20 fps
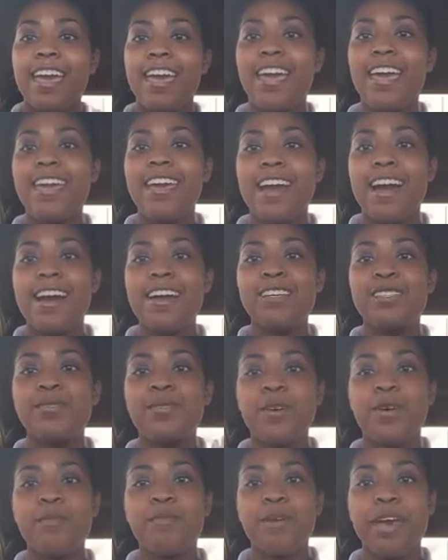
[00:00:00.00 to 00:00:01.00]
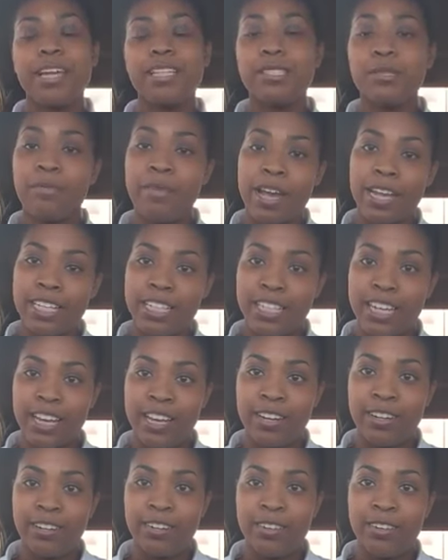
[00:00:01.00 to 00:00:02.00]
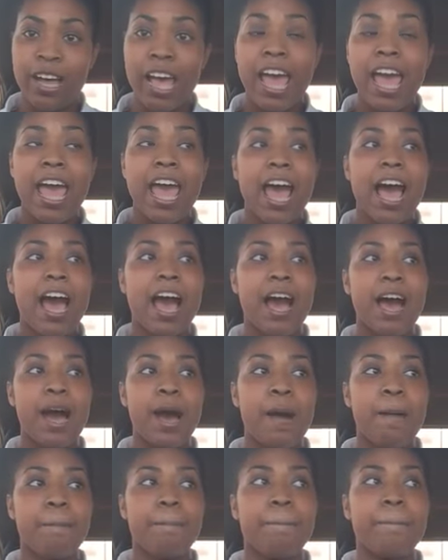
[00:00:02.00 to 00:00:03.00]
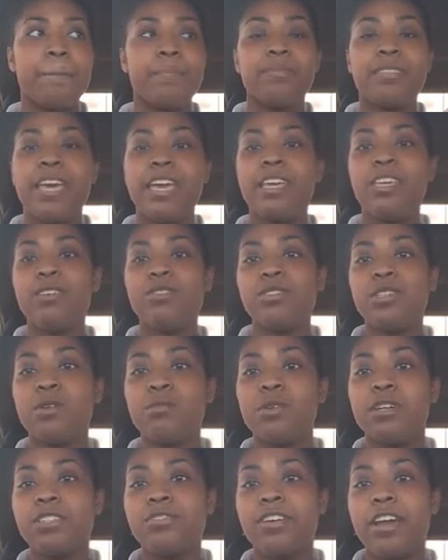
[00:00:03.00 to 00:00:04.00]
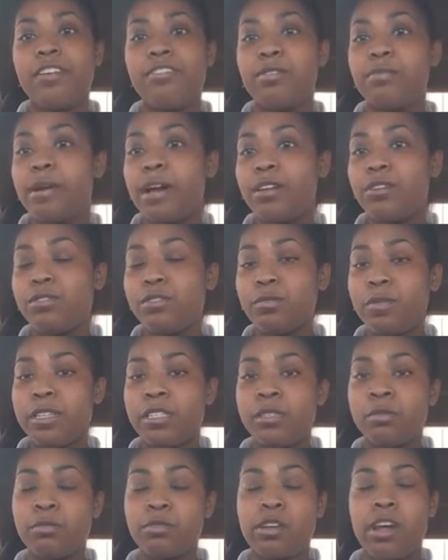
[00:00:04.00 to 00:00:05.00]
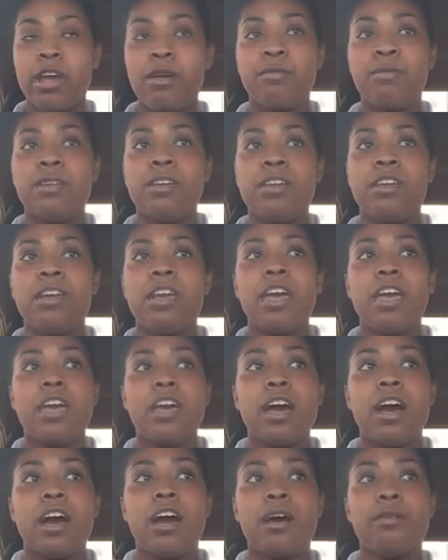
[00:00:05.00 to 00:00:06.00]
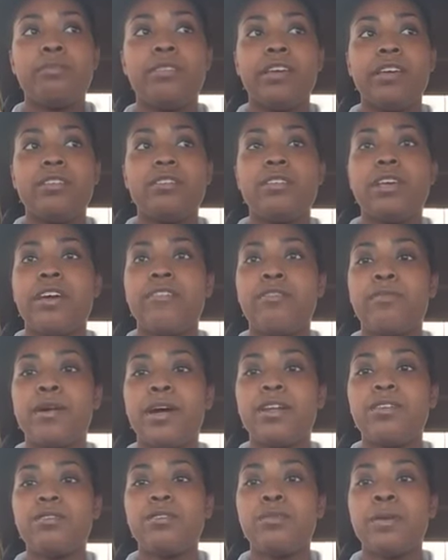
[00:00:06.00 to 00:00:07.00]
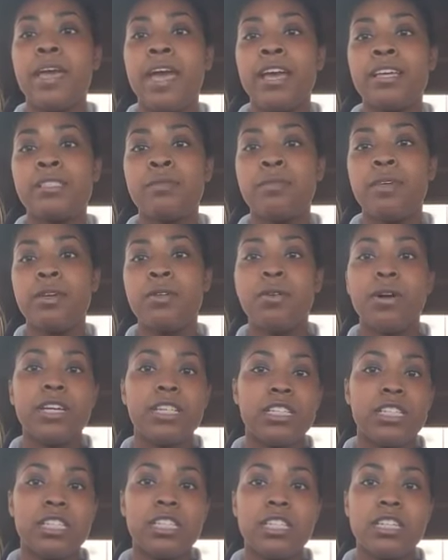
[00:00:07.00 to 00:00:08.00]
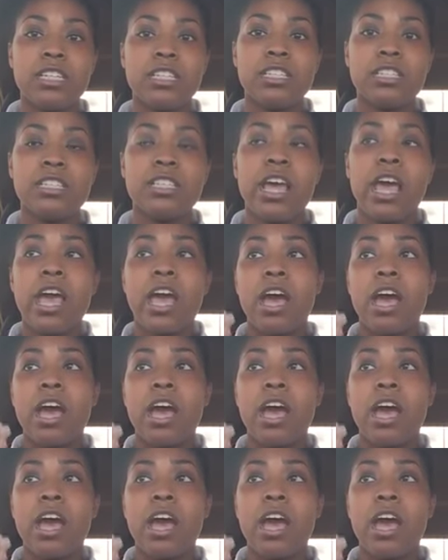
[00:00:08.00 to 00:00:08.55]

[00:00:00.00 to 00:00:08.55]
Hey guys, welcome back to my channel. Thank you so much for everybody who's been subscribing. Thank you to everybody who's been asking me questions.